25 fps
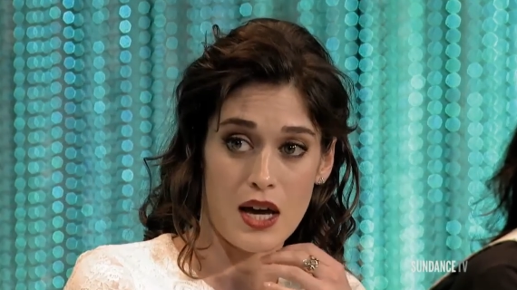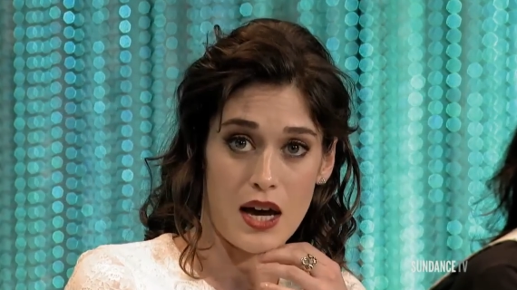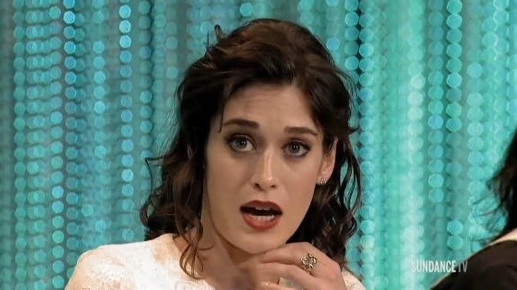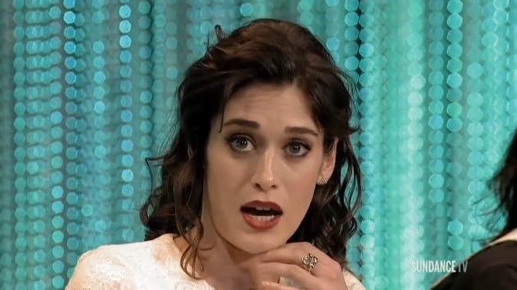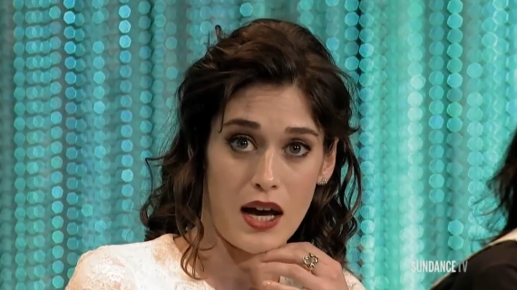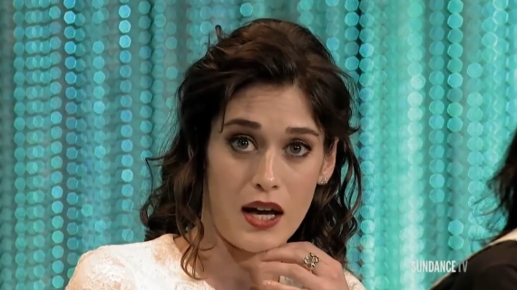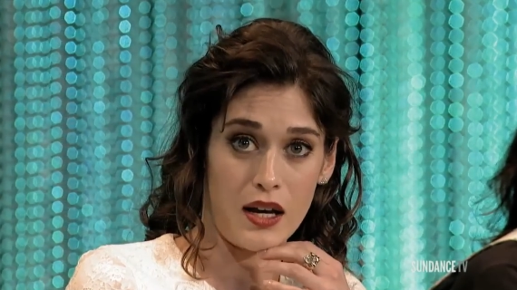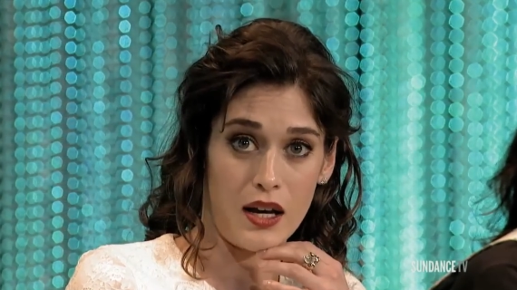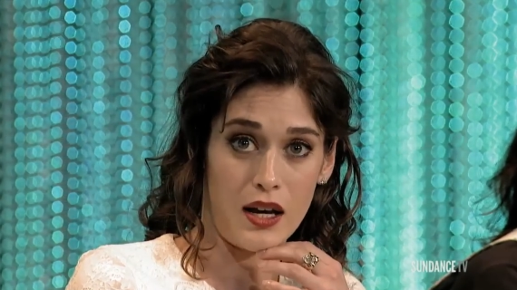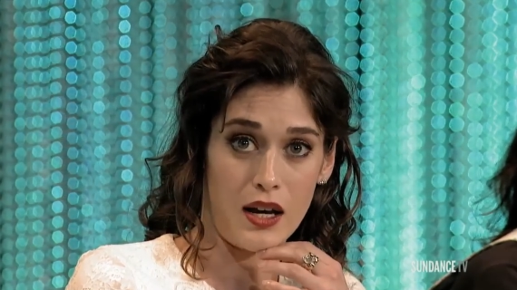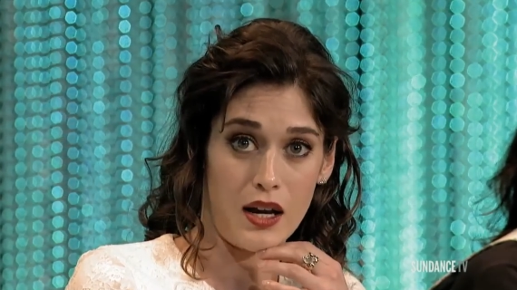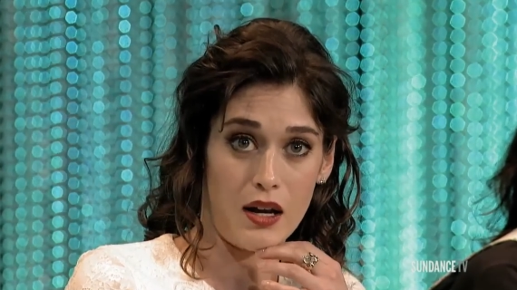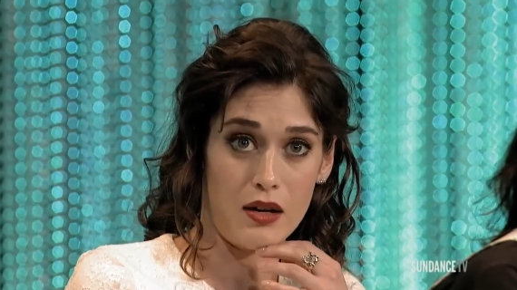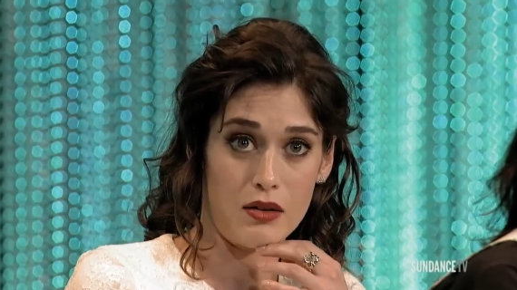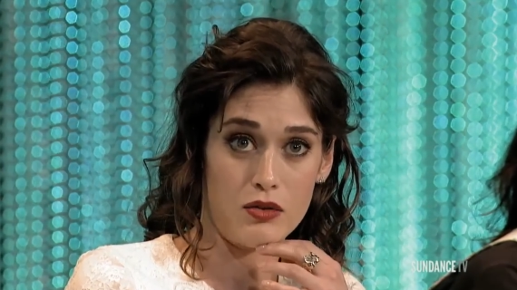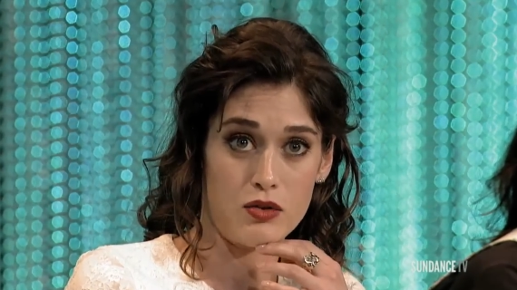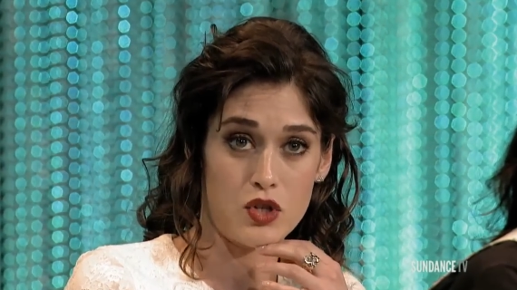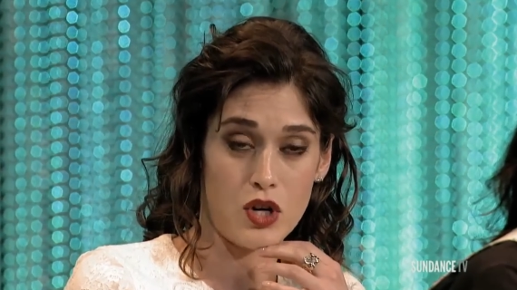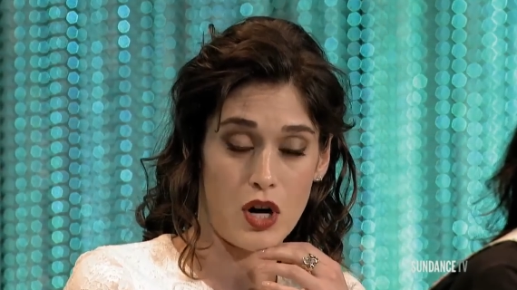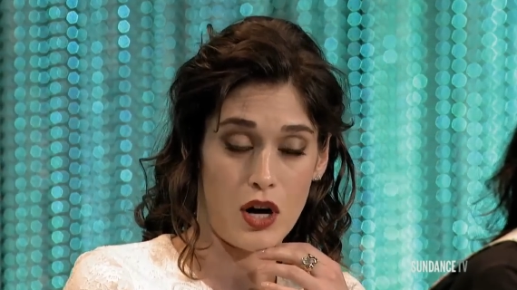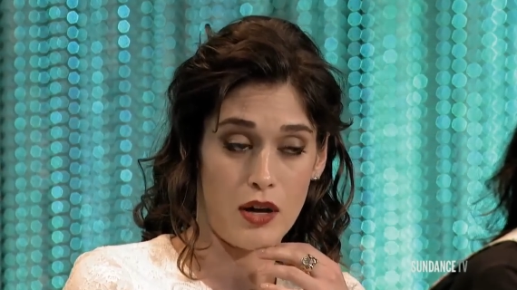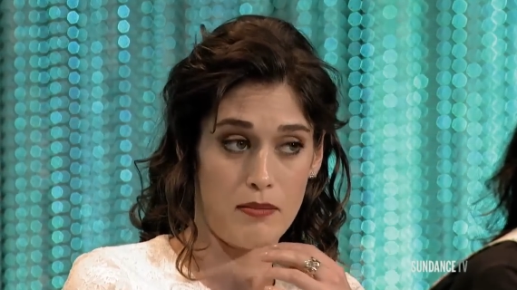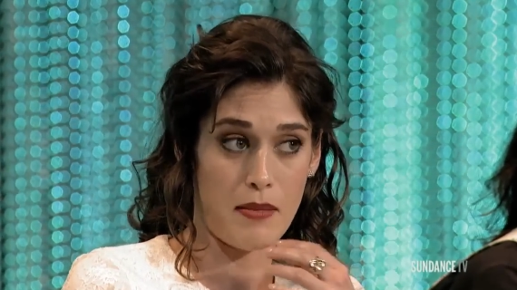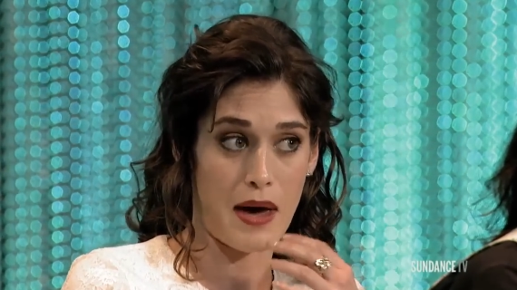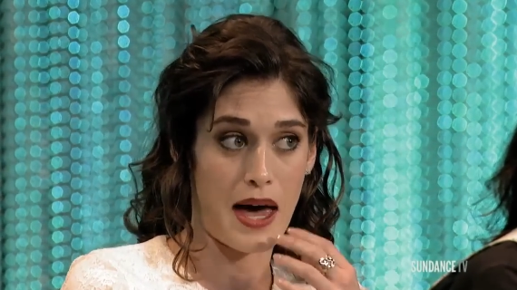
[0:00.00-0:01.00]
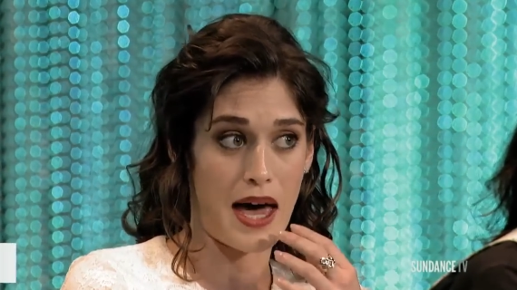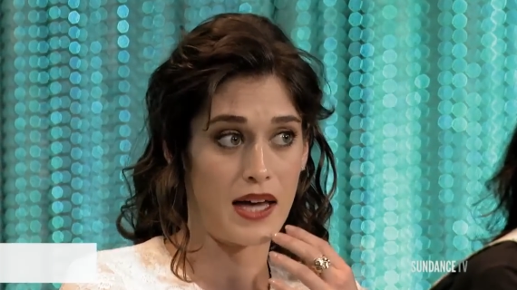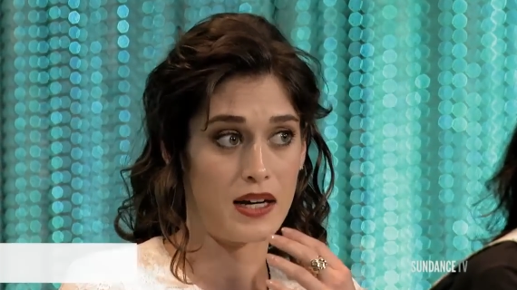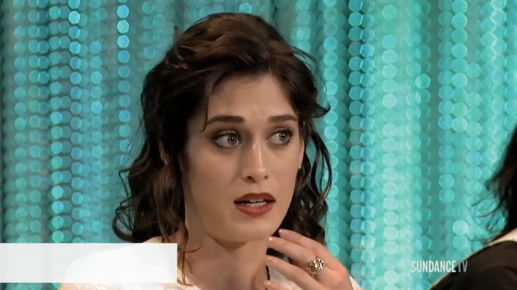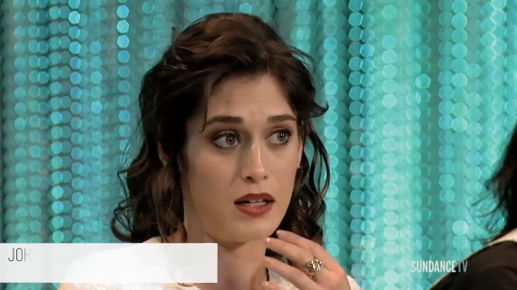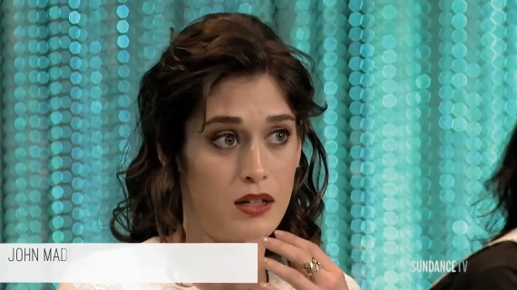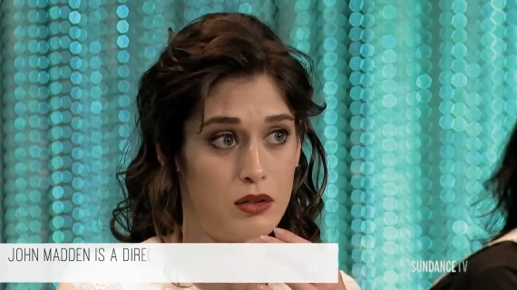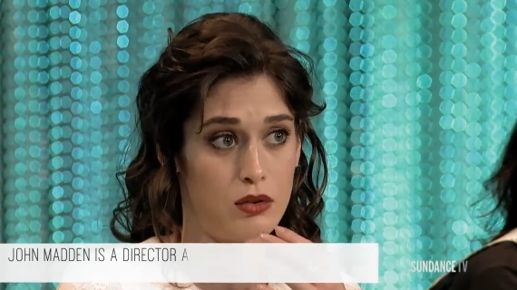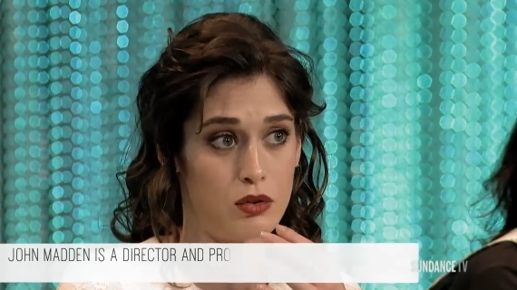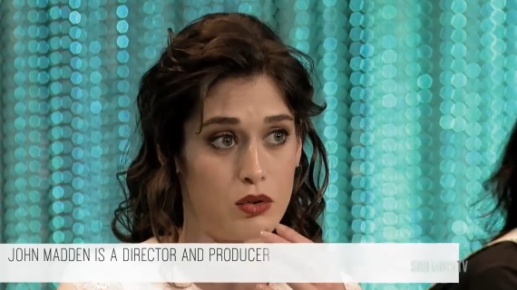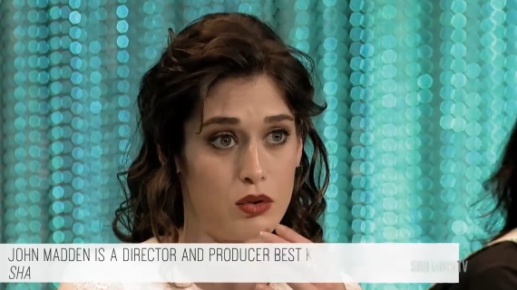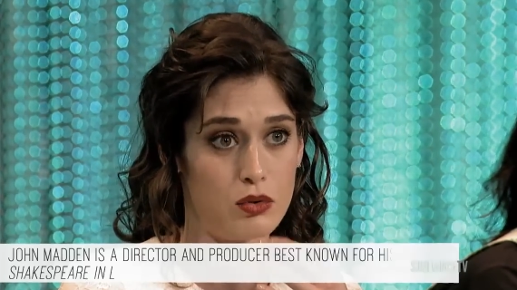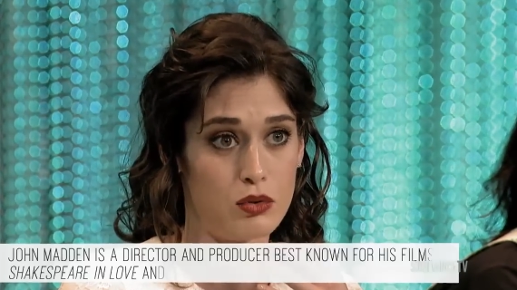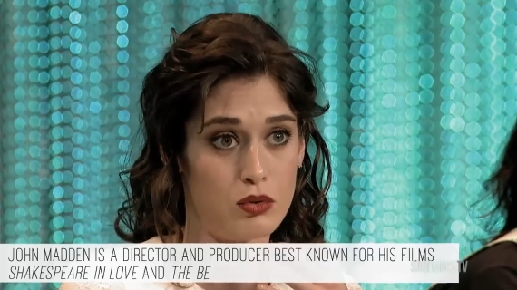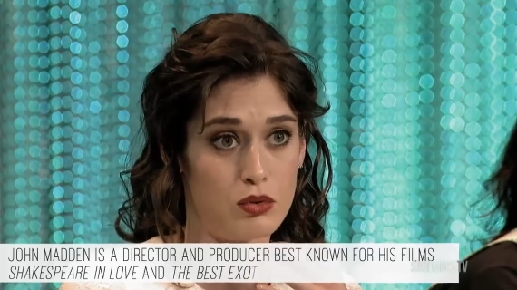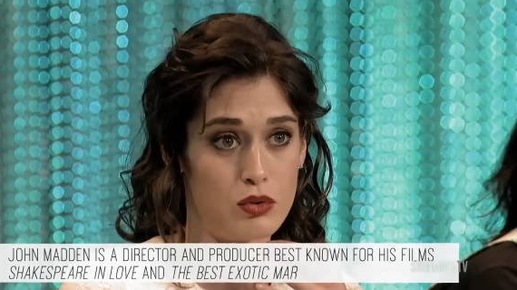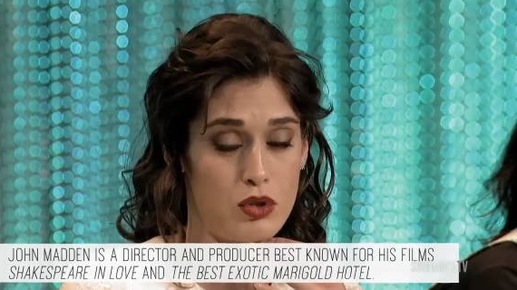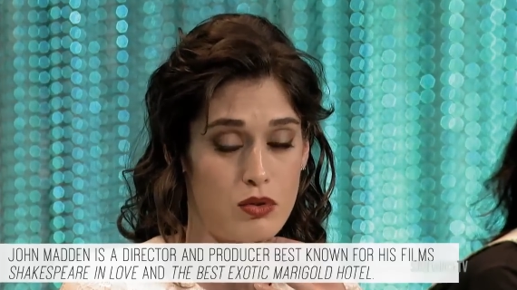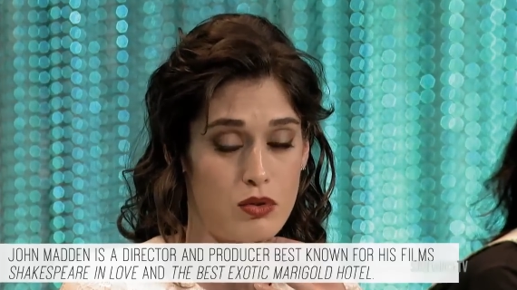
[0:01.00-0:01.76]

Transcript: And John Madden, who